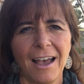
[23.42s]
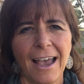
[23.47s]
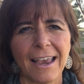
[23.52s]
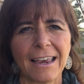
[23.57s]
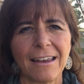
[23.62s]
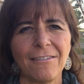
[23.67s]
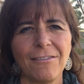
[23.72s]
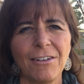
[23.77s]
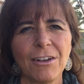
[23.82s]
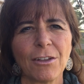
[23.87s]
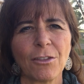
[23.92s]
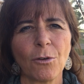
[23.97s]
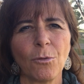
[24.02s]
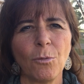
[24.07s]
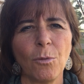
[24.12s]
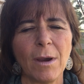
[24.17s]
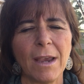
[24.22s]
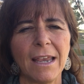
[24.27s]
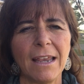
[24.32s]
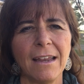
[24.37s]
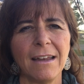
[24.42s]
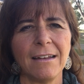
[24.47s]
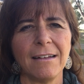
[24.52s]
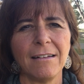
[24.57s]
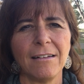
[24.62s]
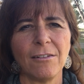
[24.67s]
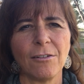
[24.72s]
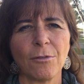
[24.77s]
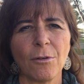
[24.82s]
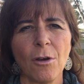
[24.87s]
I can feel the
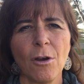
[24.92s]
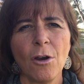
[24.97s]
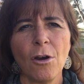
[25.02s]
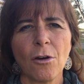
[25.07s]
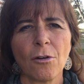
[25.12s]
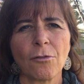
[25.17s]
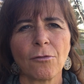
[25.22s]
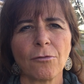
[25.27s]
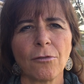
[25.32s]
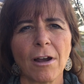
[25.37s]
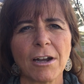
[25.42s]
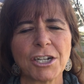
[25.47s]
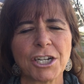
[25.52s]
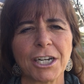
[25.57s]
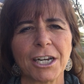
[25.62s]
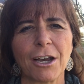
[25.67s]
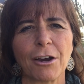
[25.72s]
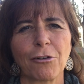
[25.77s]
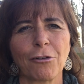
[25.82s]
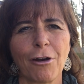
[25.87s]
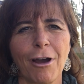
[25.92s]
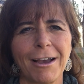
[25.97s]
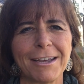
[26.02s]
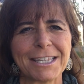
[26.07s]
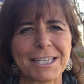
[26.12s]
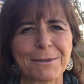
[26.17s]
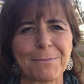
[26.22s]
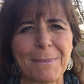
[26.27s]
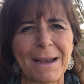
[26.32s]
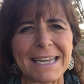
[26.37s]
wind rushing
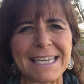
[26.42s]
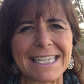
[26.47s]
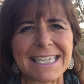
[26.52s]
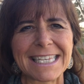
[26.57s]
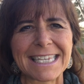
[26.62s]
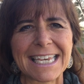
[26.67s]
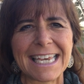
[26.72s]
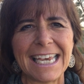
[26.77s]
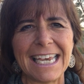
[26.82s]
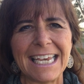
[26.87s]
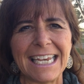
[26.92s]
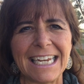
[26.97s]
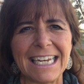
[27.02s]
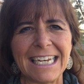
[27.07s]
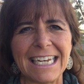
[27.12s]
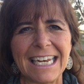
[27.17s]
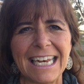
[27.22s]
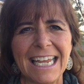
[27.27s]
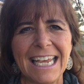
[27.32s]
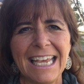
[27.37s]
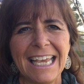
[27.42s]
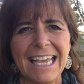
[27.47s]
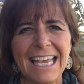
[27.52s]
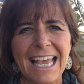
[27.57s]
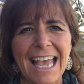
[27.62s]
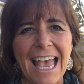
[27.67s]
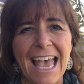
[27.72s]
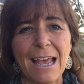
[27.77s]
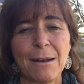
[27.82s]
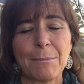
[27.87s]
across my skin,
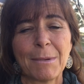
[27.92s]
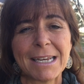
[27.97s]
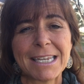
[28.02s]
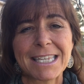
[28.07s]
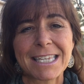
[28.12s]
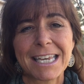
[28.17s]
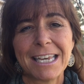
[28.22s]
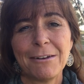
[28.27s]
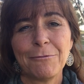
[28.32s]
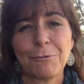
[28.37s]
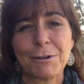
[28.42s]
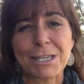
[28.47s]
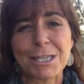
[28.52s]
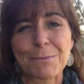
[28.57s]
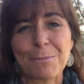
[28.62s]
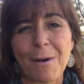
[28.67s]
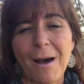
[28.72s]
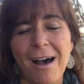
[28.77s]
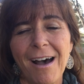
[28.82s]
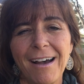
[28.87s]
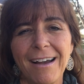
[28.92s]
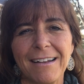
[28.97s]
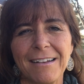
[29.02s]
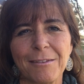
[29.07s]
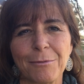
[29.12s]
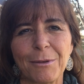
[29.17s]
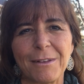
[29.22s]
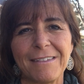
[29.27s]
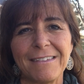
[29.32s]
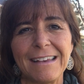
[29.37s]
and my skin
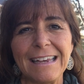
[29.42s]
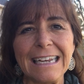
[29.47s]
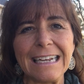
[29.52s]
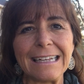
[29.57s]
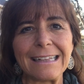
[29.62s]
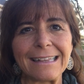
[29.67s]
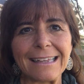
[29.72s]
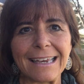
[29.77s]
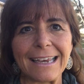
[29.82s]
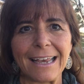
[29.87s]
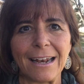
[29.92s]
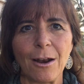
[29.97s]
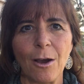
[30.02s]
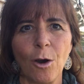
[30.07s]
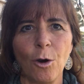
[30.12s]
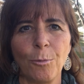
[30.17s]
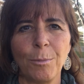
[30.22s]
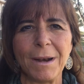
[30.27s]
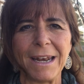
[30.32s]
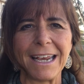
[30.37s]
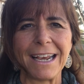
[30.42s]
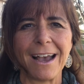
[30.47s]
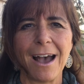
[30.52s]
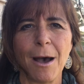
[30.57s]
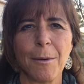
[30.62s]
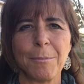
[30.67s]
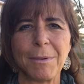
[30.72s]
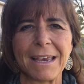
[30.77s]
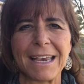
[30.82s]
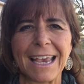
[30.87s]
responds with tingling and opening
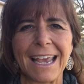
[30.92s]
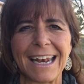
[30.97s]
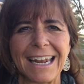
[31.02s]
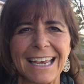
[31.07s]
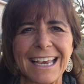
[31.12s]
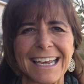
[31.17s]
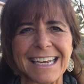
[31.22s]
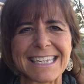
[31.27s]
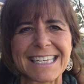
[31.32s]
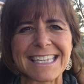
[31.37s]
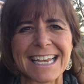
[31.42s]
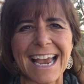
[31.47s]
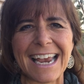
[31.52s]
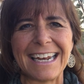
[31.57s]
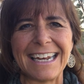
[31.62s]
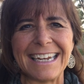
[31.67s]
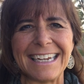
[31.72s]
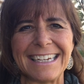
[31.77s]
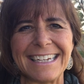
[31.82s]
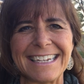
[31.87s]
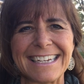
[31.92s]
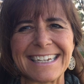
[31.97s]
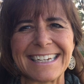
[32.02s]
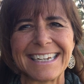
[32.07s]
up and getting excited.